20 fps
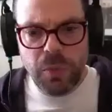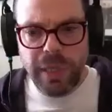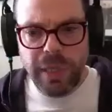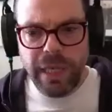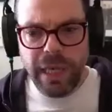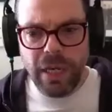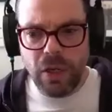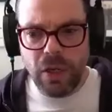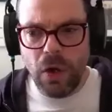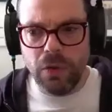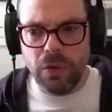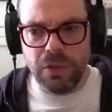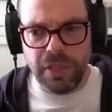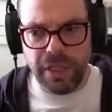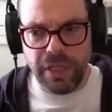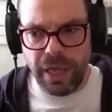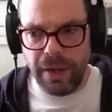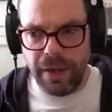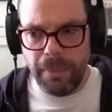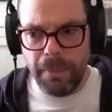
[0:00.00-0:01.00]
we get onto
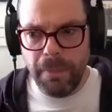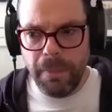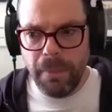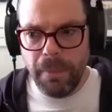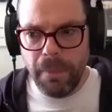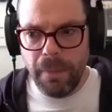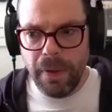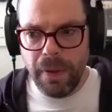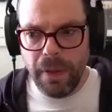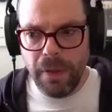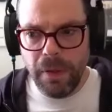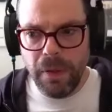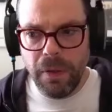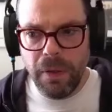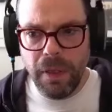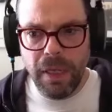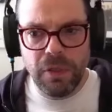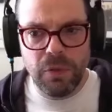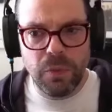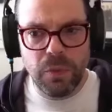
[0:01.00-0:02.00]
that, yeah,
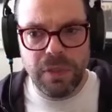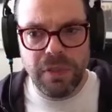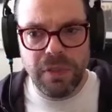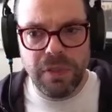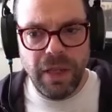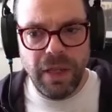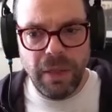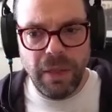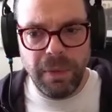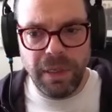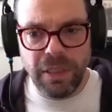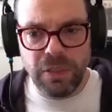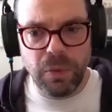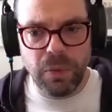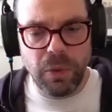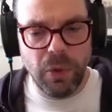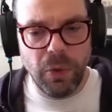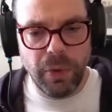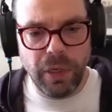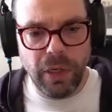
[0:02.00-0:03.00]
as we're developing, as
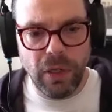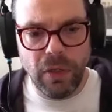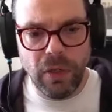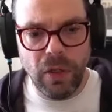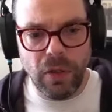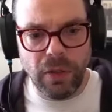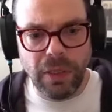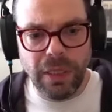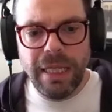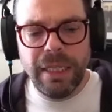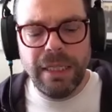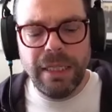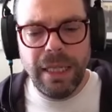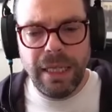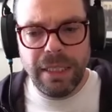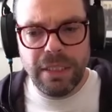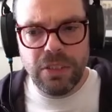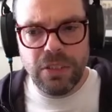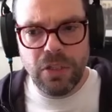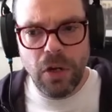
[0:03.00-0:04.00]
we're going along, let
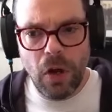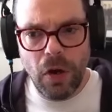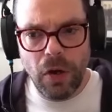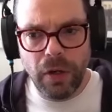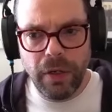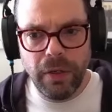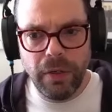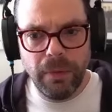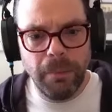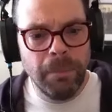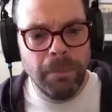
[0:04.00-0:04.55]
let's talk,